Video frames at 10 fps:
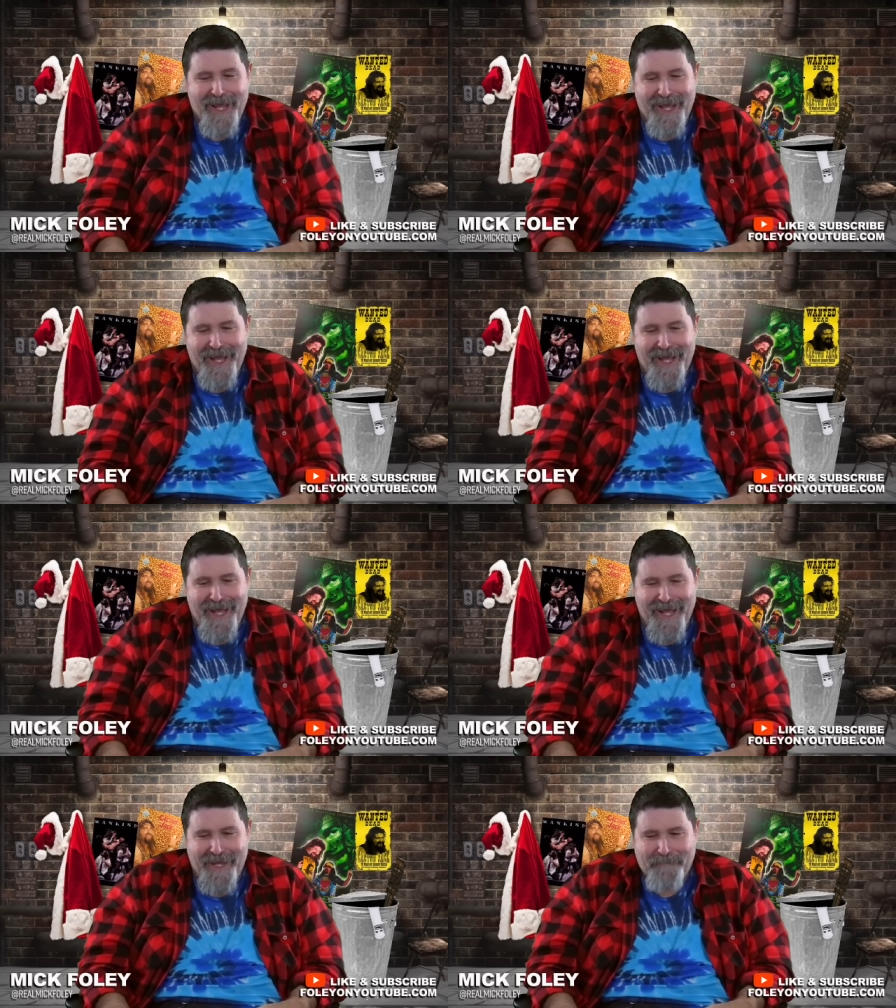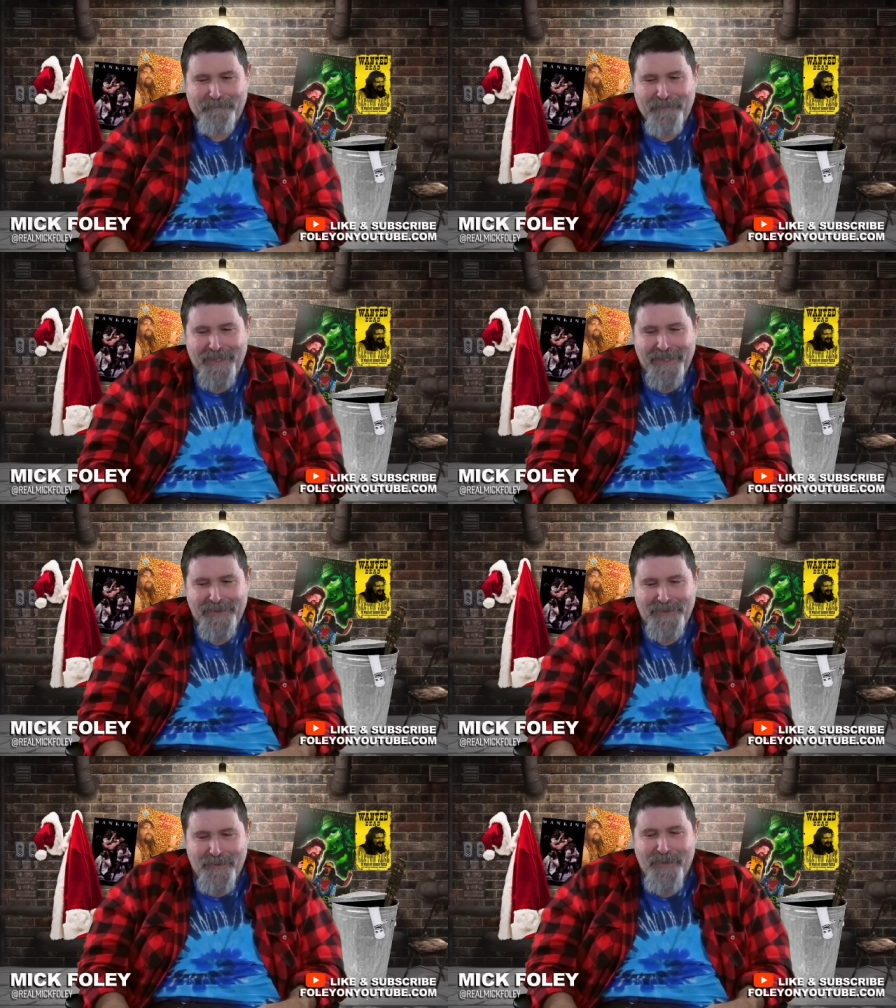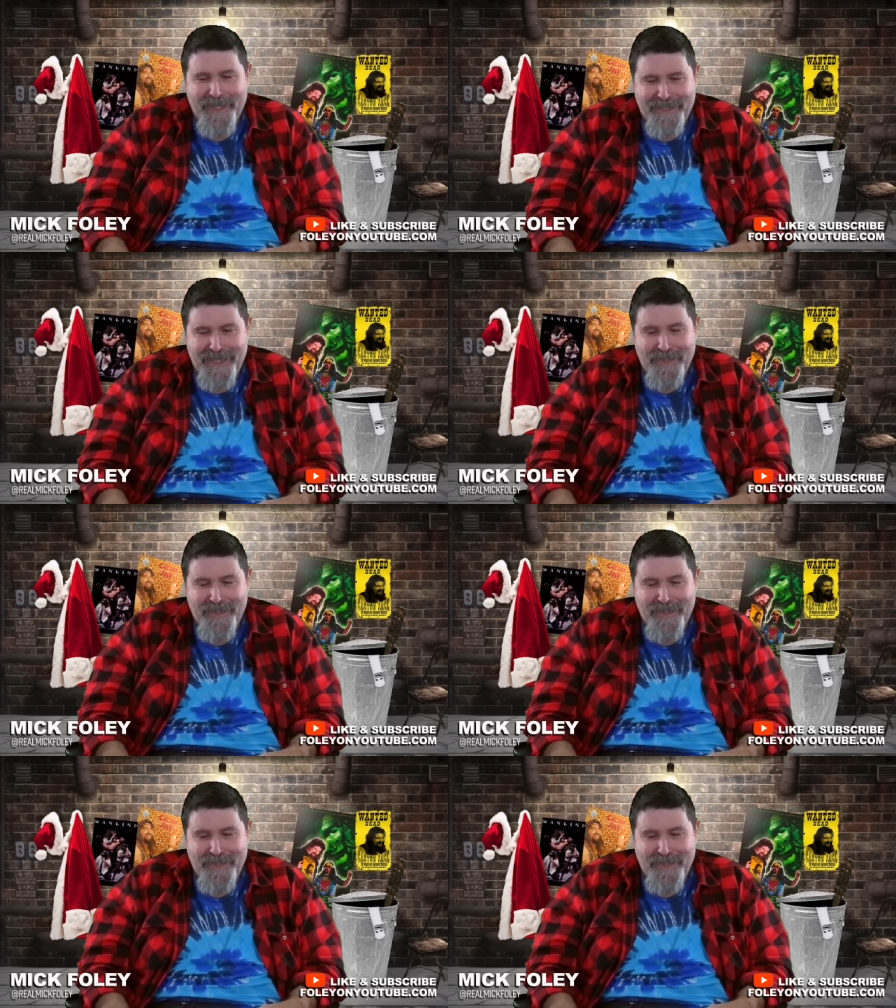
Um, so when he said,